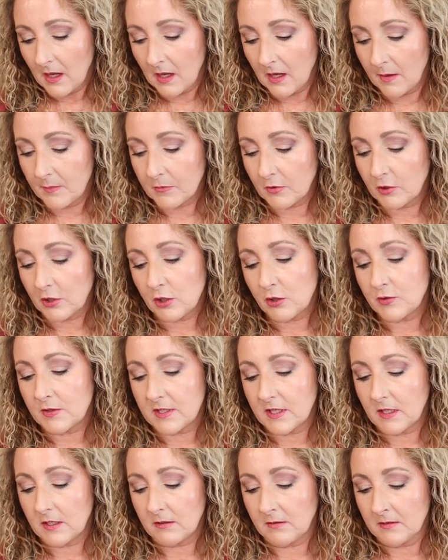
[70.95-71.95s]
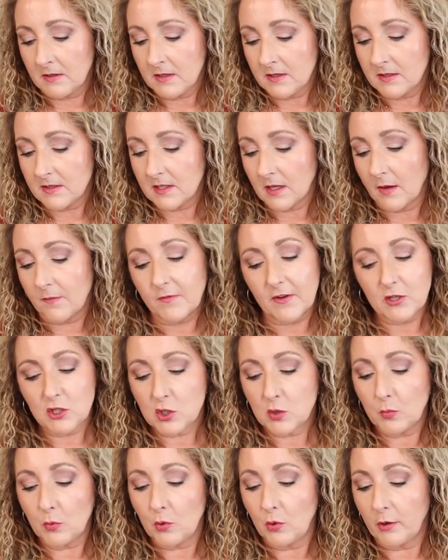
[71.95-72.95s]
Um, they're using some
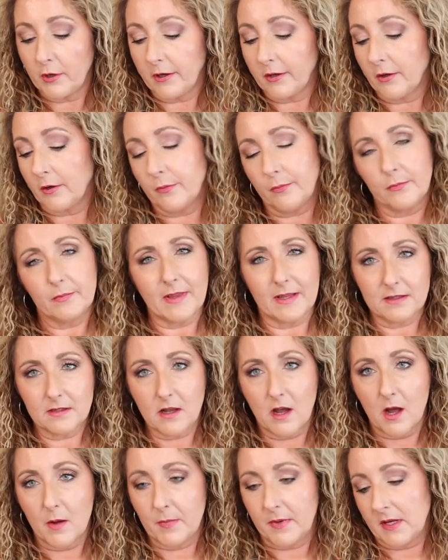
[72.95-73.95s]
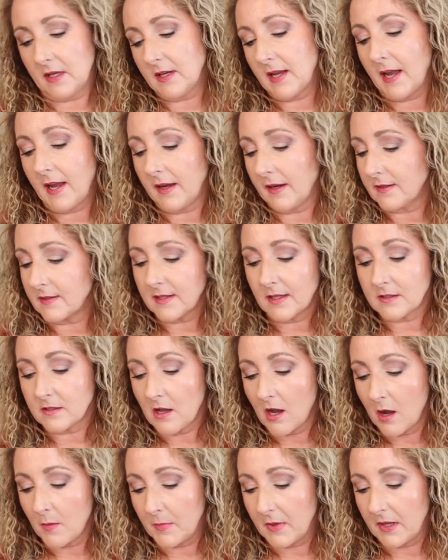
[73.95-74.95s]
vegetable oil, that's common, eggs, that's
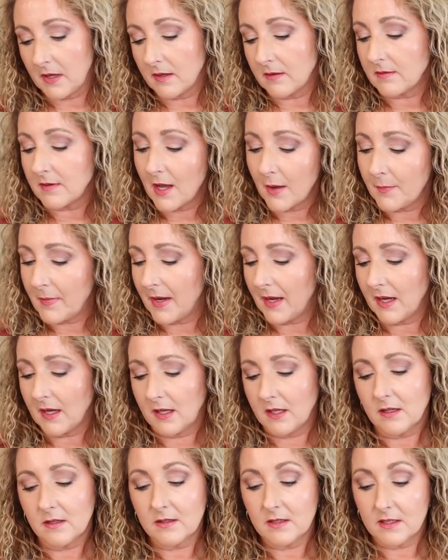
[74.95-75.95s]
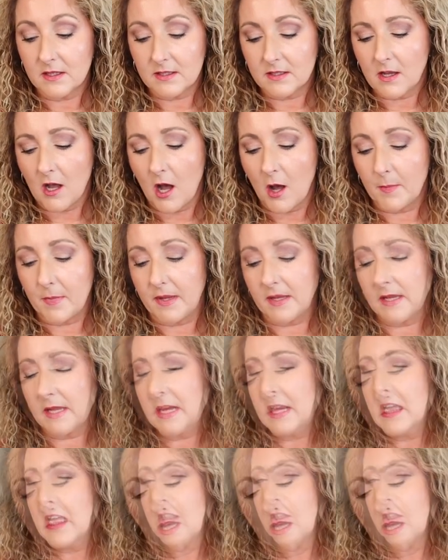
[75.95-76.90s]
common, nutmeg is common.